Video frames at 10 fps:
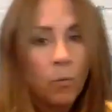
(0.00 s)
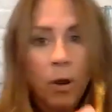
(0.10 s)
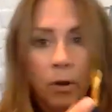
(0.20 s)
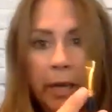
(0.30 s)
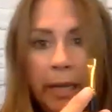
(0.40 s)

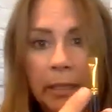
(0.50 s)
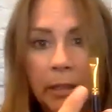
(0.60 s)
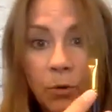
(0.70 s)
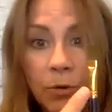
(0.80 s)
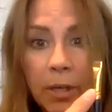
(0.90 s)
water can
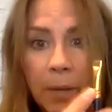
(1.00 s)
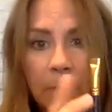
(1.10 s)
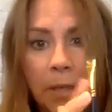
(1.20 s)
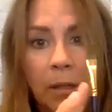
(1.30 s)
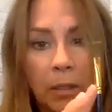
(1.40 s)
loosen up
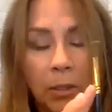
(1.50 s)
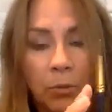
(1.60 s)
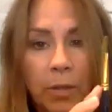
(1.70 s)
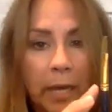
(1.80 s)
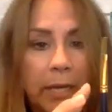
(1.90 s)
the
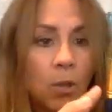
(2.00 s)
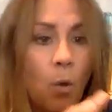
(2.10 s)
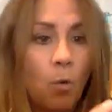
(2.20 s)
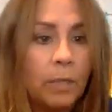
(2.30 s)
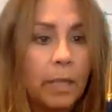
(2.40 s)
glue that is
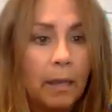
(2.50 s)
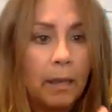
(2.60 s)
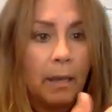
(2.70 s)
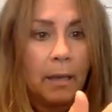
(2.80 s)
holding